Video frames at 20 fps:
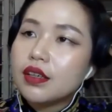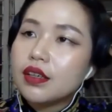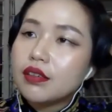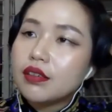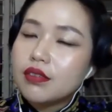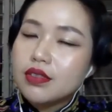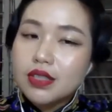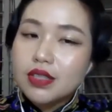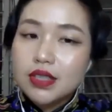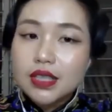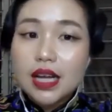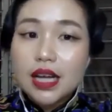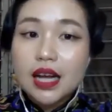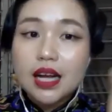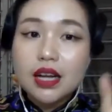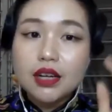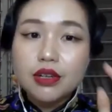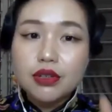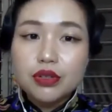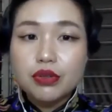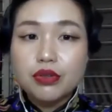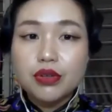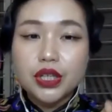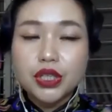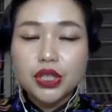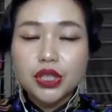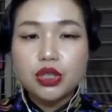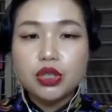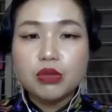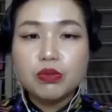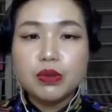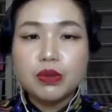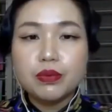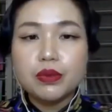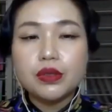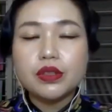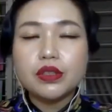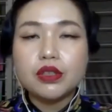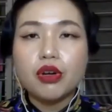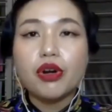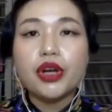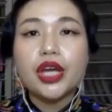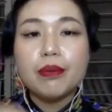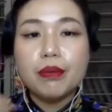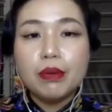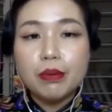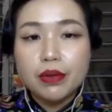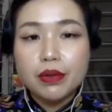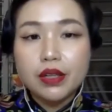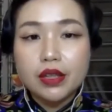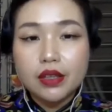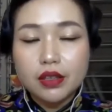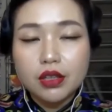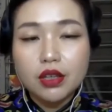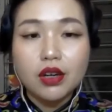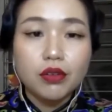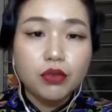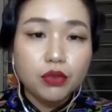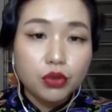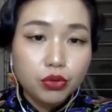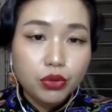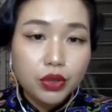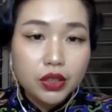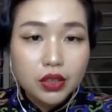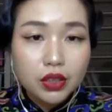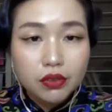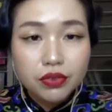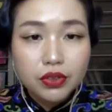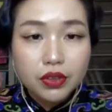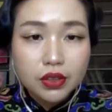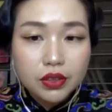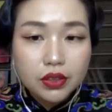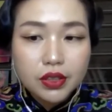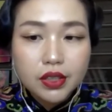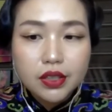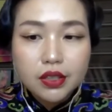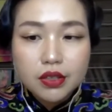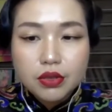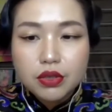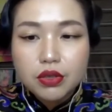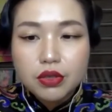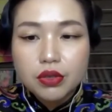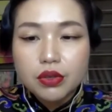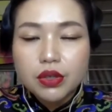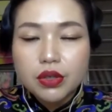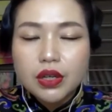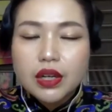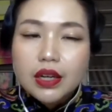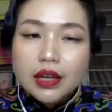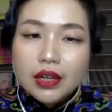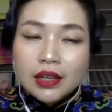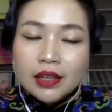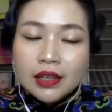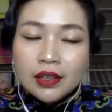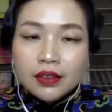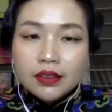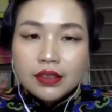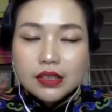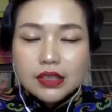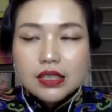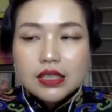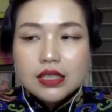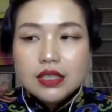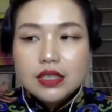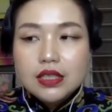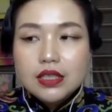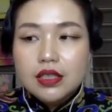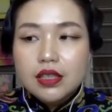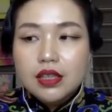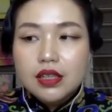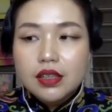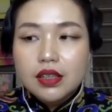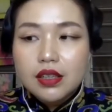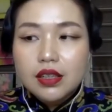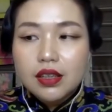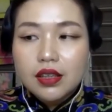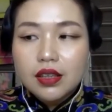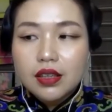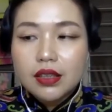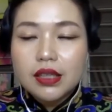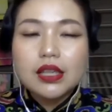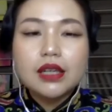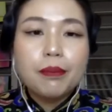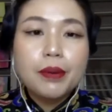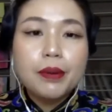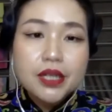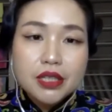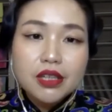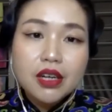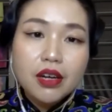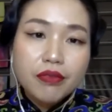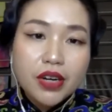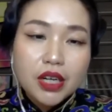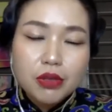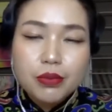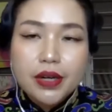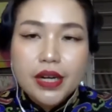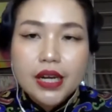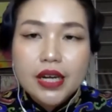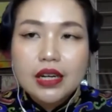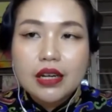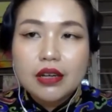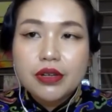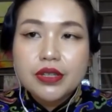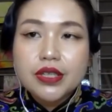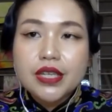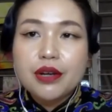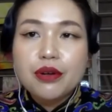styles to actually show people your capability of doing different things. So this is first advice from my Anna, because I